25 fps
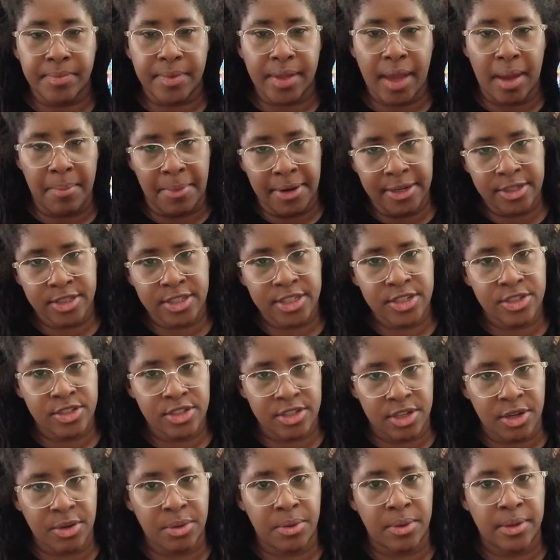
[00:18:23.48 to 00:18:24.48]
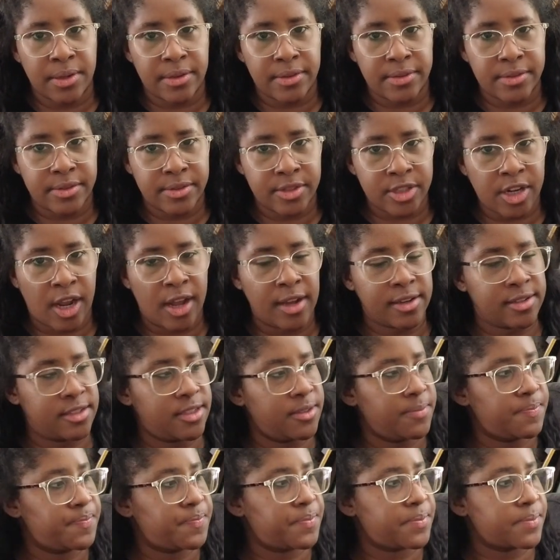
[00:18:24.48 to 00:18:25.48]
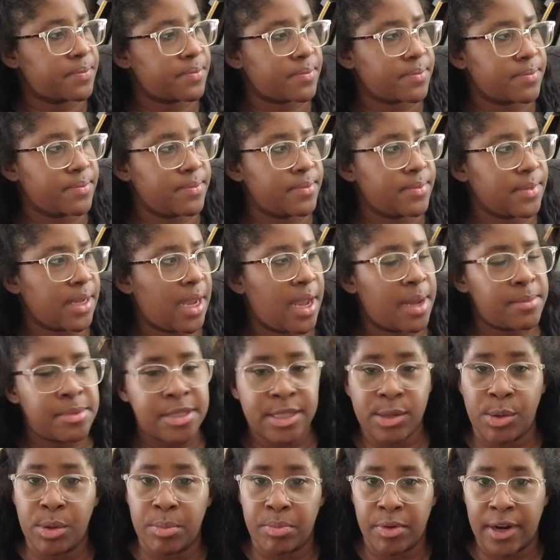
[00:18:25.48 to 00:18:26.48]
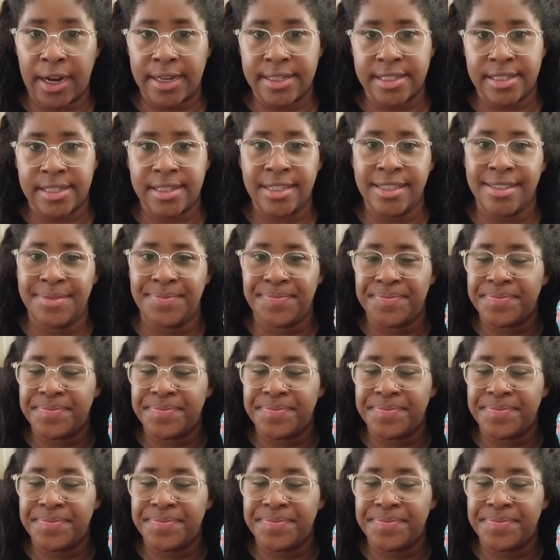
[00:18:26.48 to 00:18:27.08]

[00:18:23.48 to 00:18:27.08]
I'm honestly so shocked. I'm so impressed.